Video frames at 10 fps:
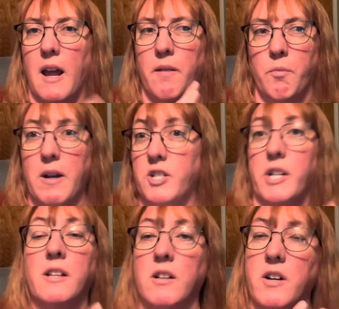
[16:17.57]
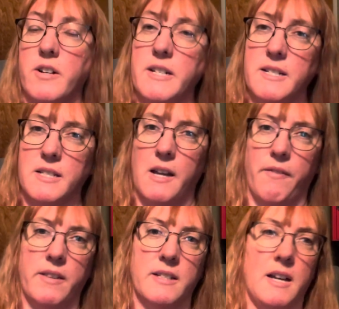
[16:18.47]
and what she learned and stuff
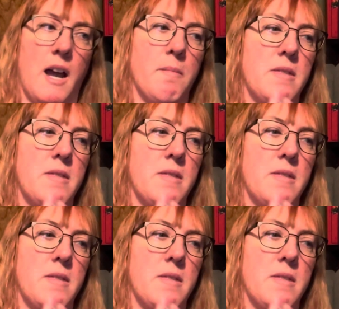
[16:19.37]
at the time.